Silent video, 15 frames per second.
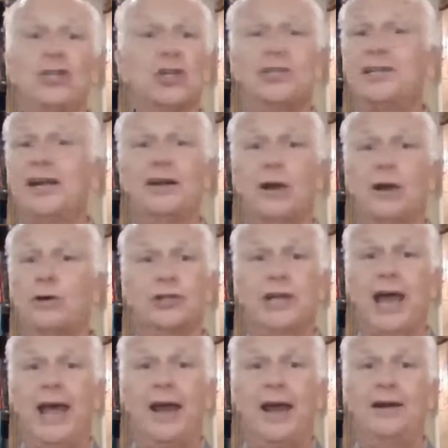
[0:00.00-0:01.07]
just didn't
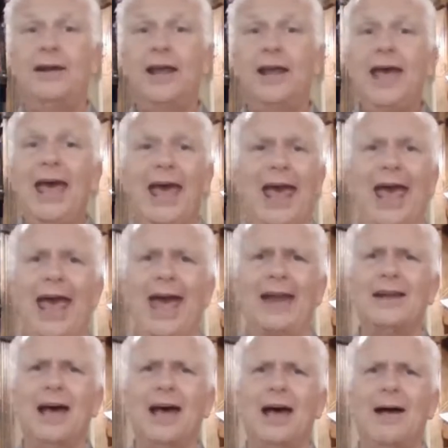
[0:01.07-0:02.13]
understand.
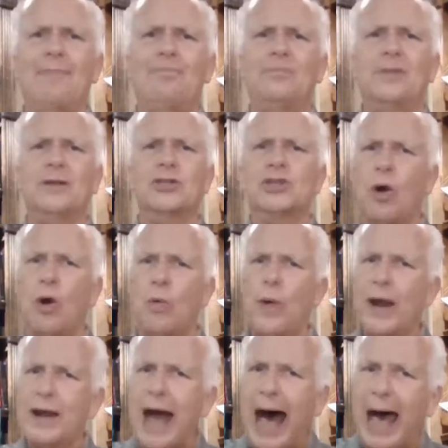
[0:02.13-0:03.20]
And so
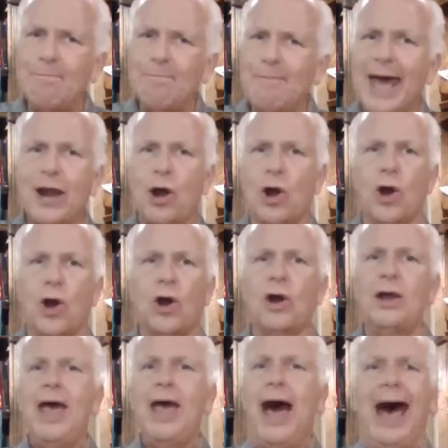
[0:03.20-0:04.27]
when I met
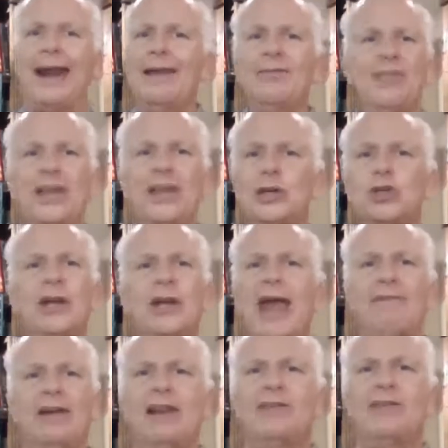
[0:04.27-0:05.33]
her, I didn't think she'd
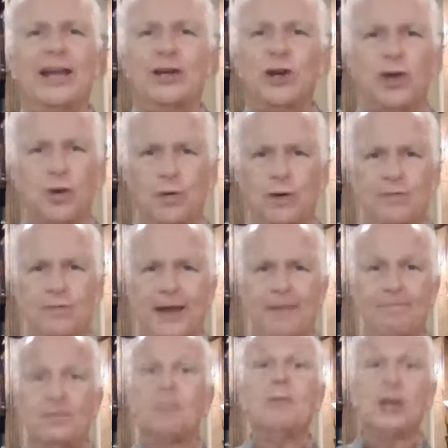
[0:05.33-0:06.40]
have anything to do with
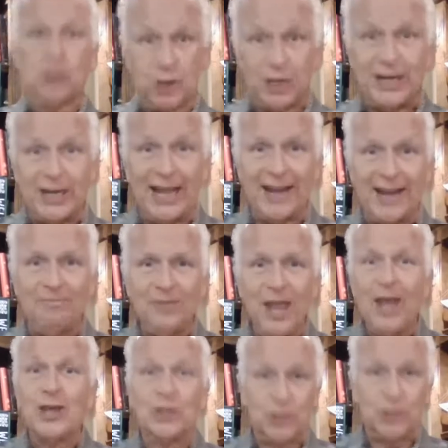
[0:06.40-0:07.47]
me, but she did.
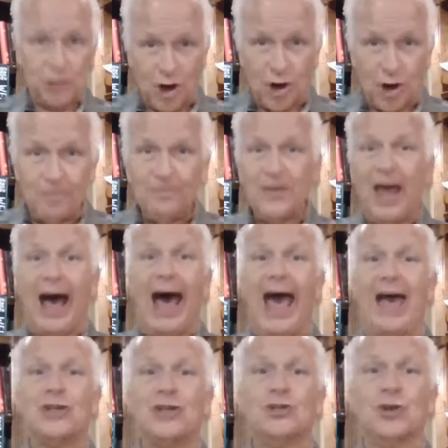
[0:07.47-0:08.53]
So
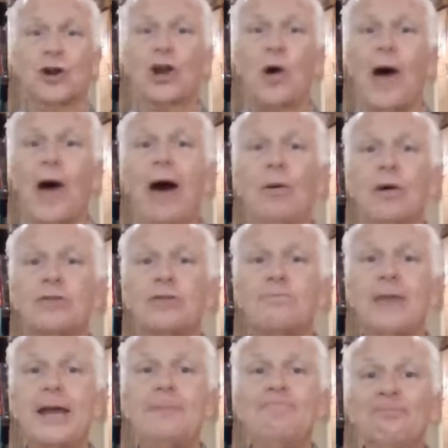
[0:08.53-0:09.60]
I asked her to go out with
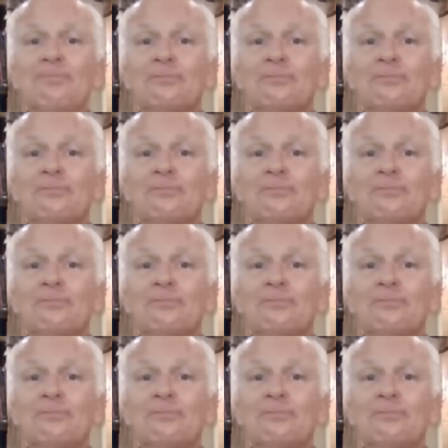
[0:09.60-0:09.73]
me.